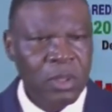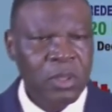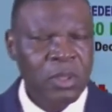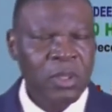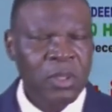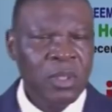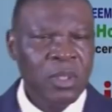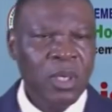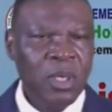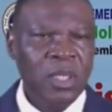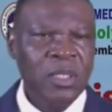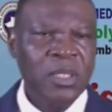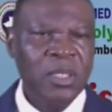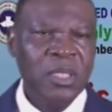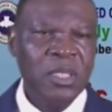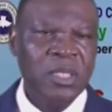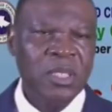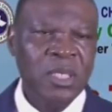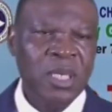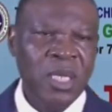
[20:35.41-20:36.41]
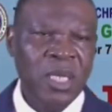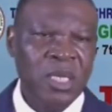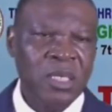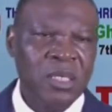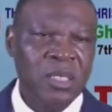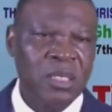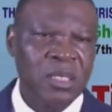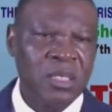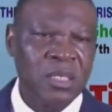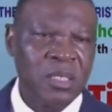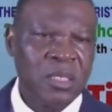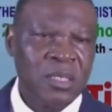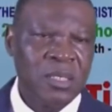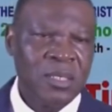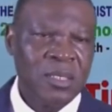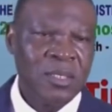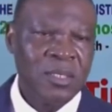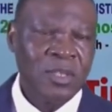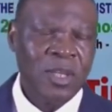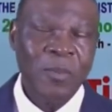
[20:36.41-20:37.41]
Nothing changed.
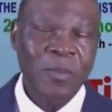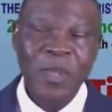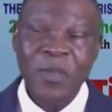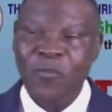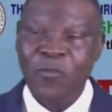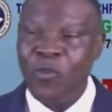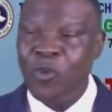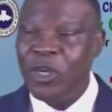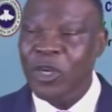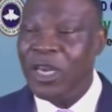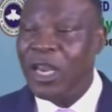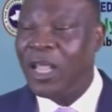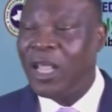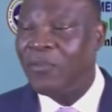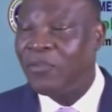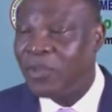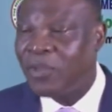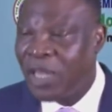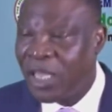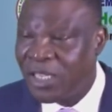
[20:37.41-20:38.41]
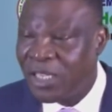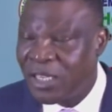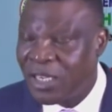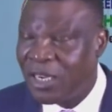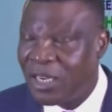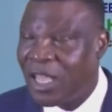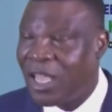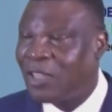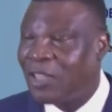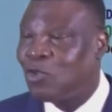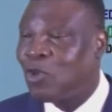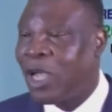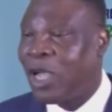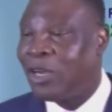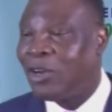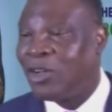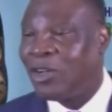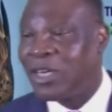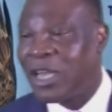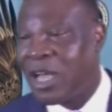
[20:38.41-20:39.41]
Some even left Nigeria to
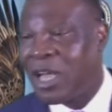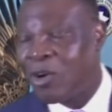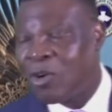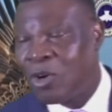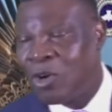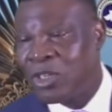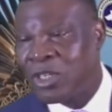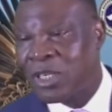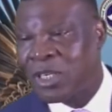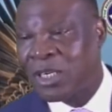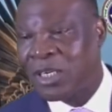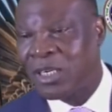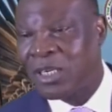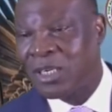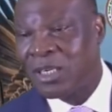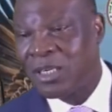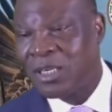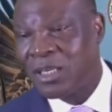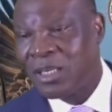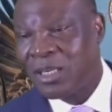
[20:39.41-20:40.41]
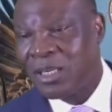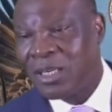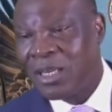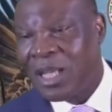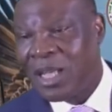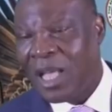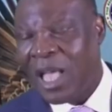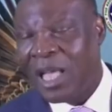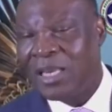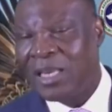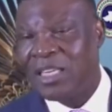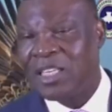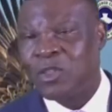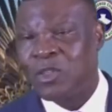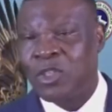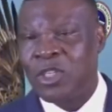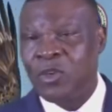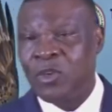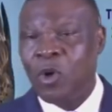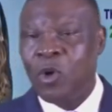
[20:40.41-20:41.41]
another country. And
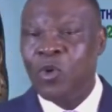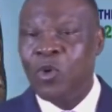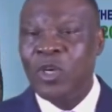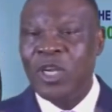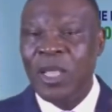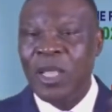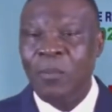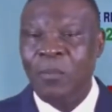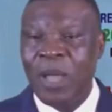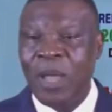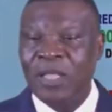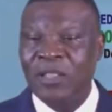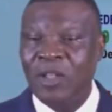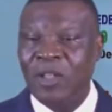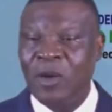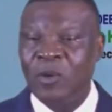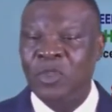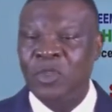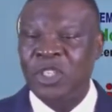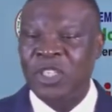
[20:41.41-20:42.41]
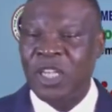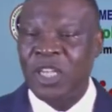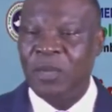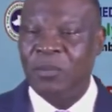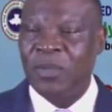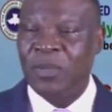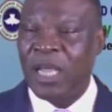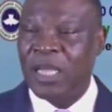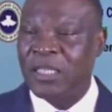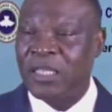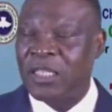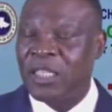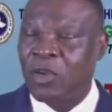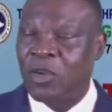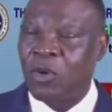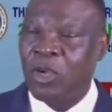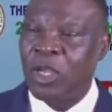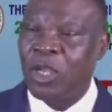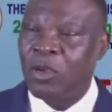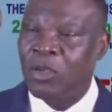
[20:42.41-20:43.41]
it's only a matter of shame that
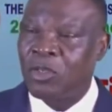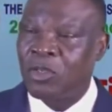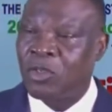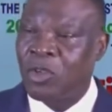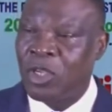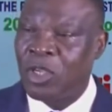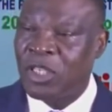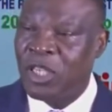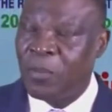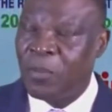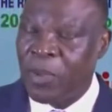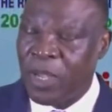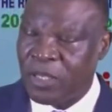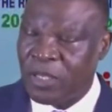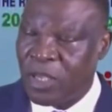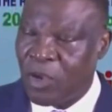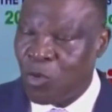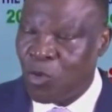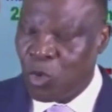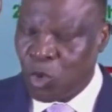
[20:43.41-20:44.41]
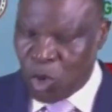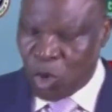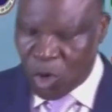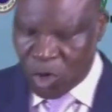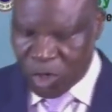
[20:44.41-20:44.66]
such a person could